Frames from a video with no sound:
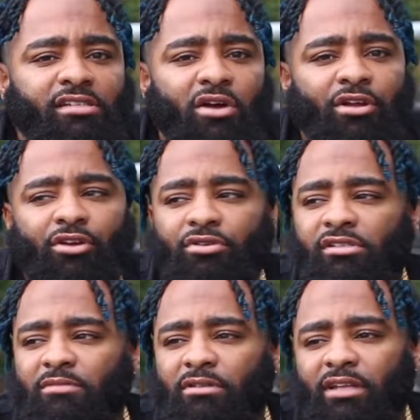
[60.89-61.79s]
out here or
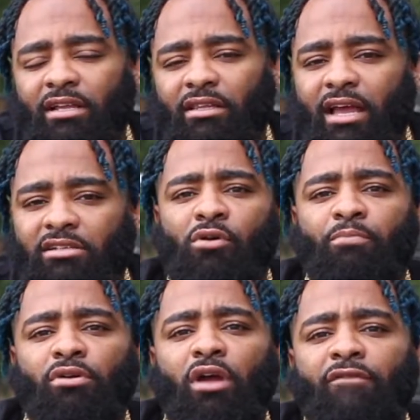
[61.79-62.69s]
something like that. You know,
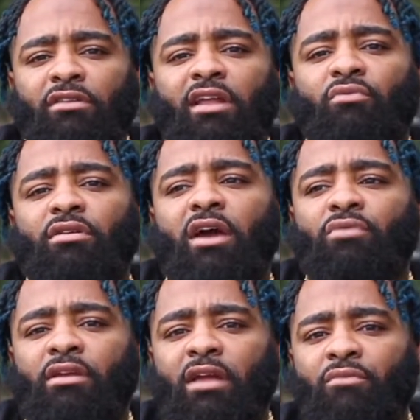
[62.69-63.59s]
put everything that we,
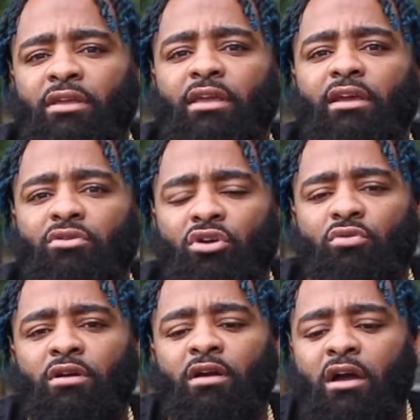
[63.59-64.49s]
that we, that we get, you
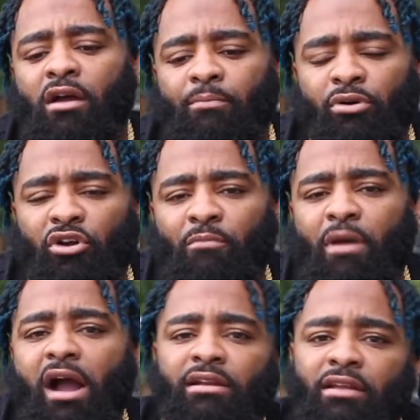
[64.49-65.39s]
know, put our
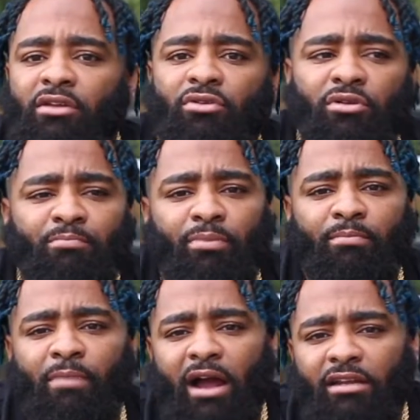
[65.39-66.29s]
mind, you know, to
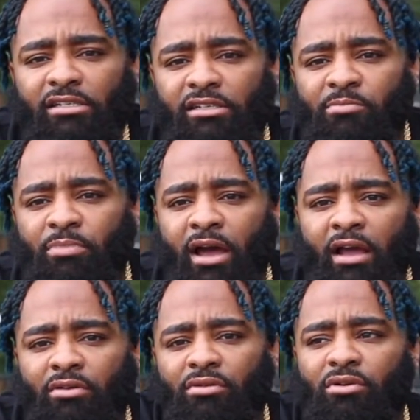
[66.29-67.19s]
buy this shit
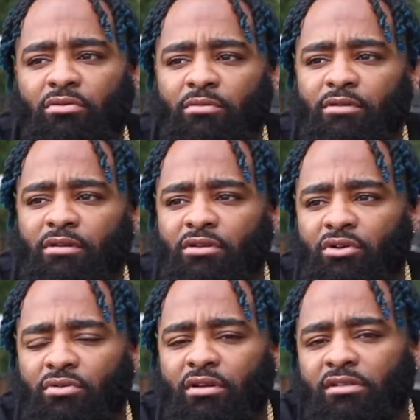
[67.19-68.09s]
back, you know, to, you
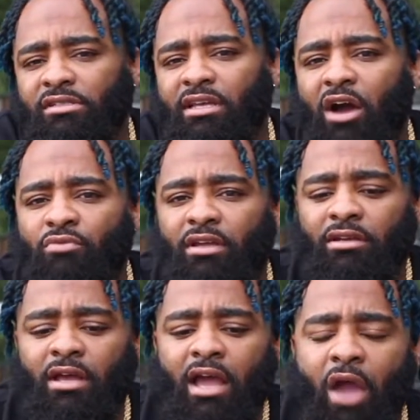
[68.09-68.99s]
know, see how we
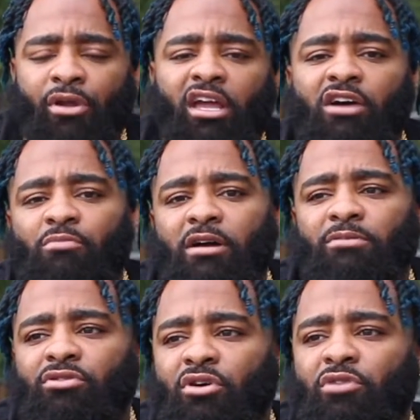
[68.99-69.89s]
can, how we come
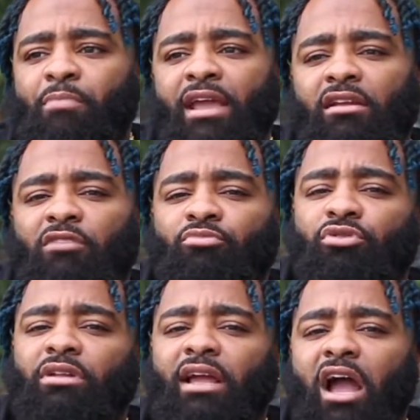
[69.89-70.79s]
up, you know, to make it a
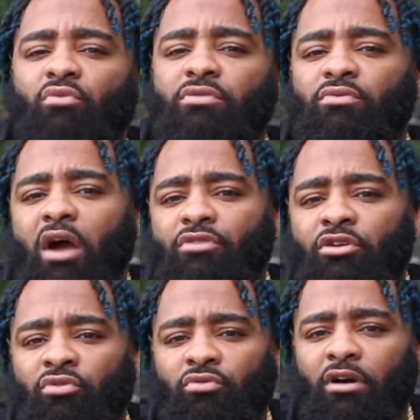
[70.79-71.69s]
community like how we, how we
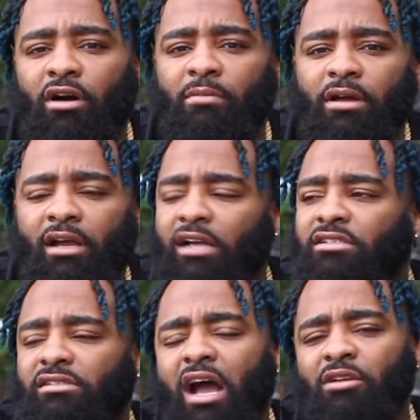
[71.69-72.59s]
grew up. Because yeah.
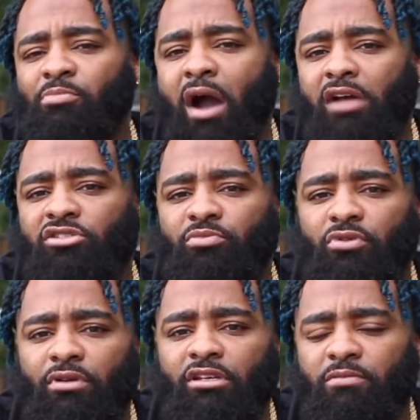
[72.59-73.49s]
it's not
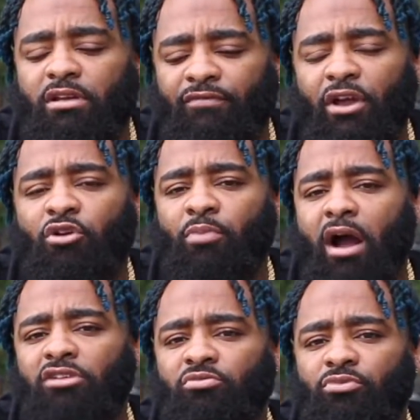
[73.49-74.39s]
impossible. It's, it's very
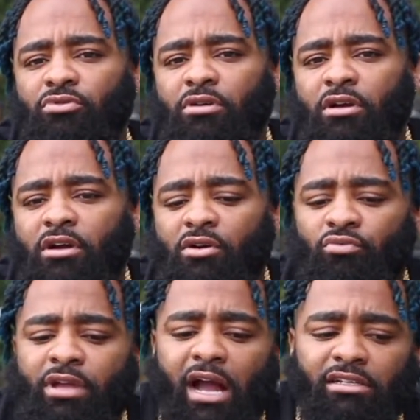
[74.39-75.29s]
possible.
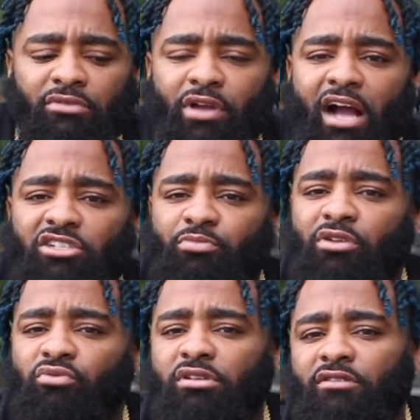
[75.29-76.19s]
We got, we got to be
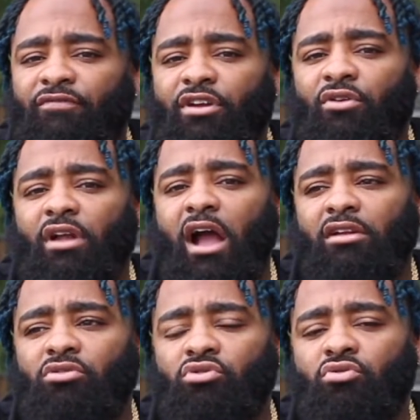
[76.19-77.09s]
the ones to figure out how
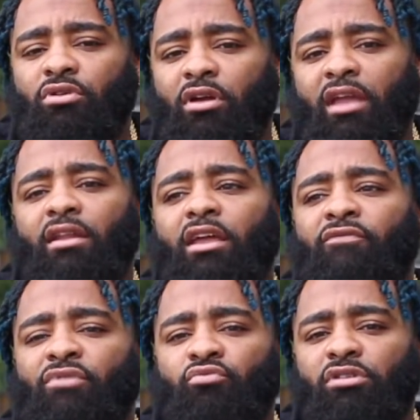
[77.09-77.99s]
to do it, and
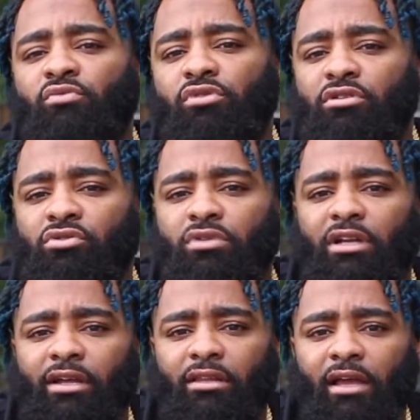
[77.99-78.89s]
if we really want to do it
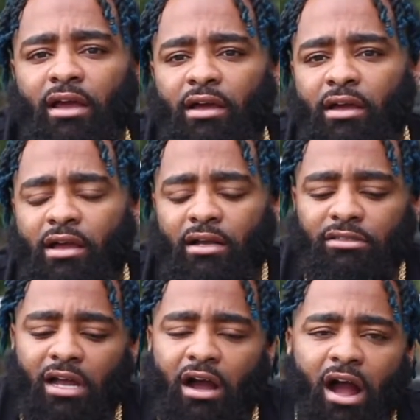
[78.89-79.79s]
like that. Yeah.
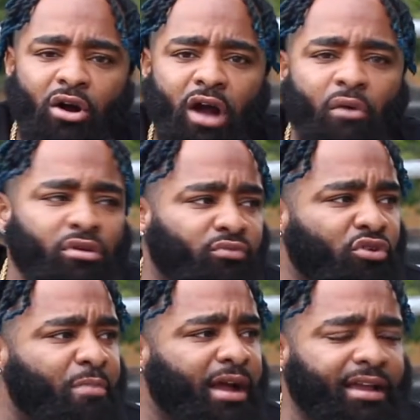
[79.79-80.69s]
I, I, I wouldn't
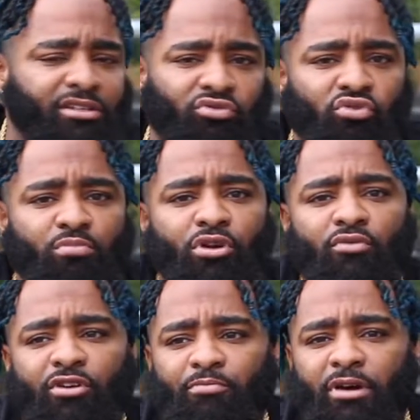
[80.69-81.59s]
want my kids to grow up
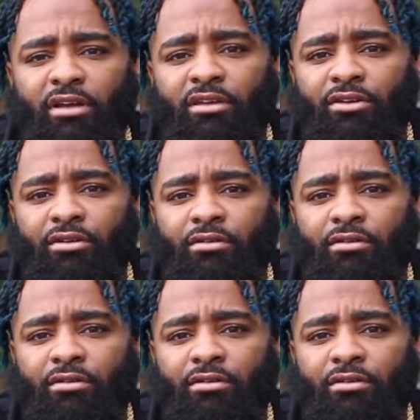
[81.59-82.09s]
nowhere but here.